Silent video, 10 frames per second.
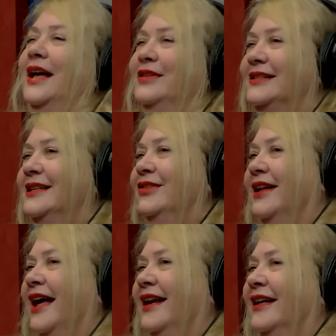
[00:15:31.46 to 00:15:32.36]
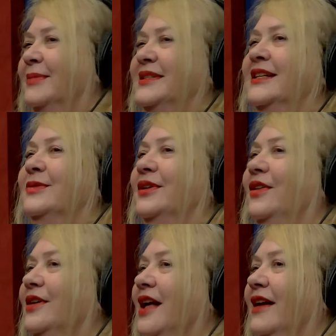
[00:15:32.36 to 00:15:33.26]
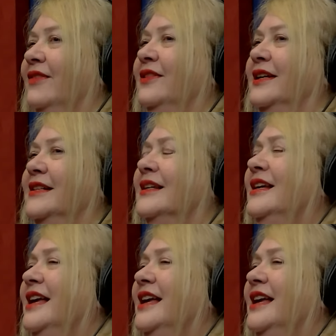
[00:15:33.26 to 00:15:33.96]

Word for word: a secret attic upstairs with all kind of things.